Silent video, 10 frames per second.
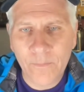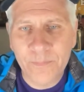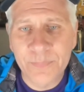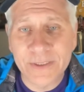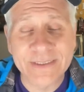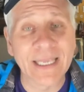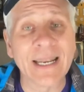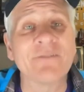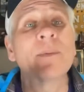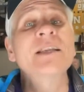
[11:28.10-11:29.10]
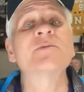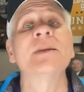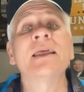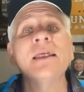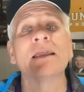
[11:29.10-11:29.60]
Because, again, everybody's
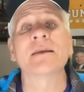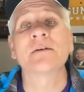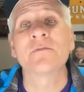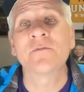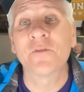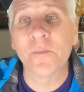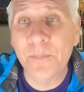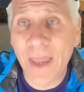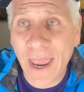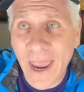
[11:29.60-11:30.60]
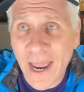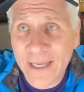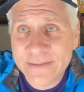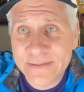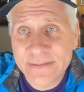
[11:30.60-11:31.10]
been hitting for the
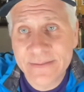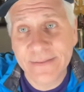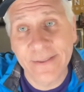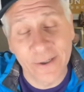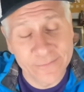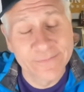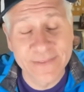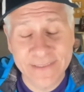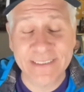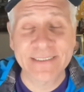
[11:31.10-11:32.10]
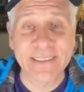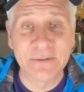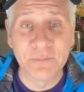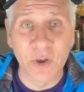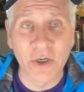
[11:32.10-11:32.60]
past,
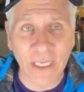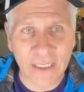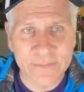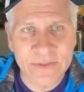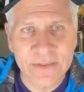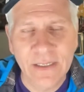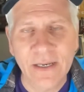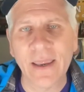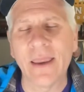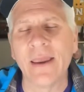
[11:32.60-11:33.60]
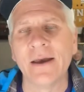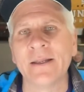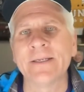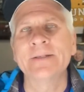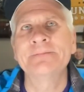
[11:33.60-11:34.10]
16 ball games. And